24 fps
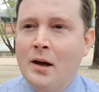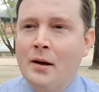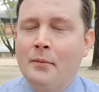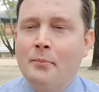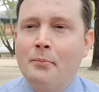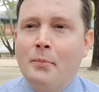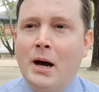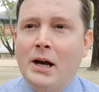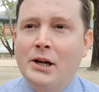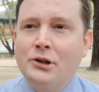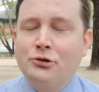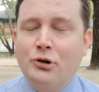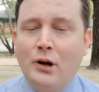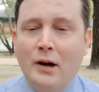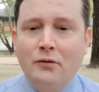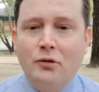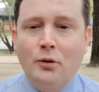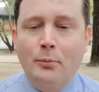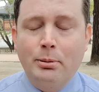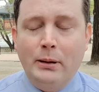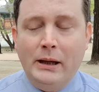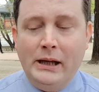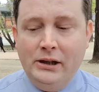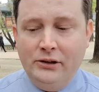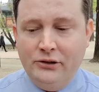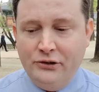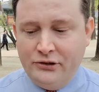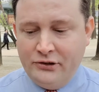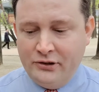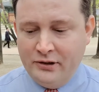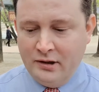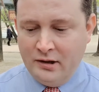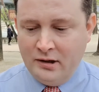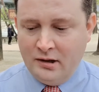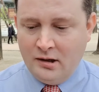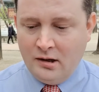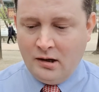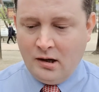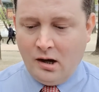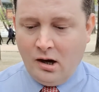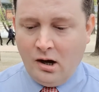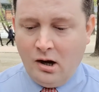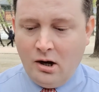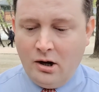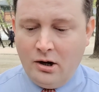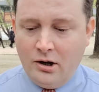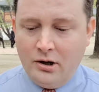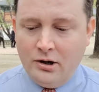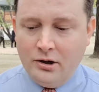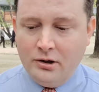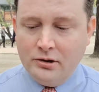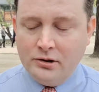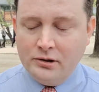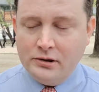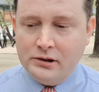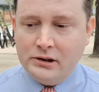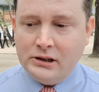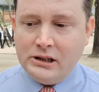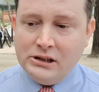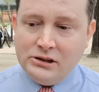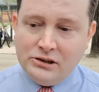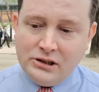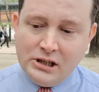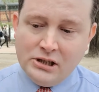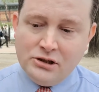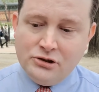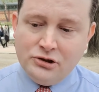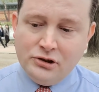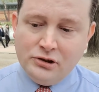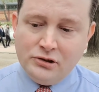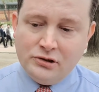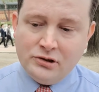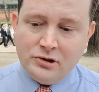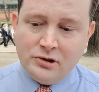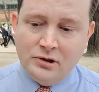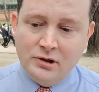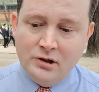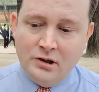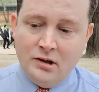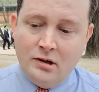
My travel plans are contingent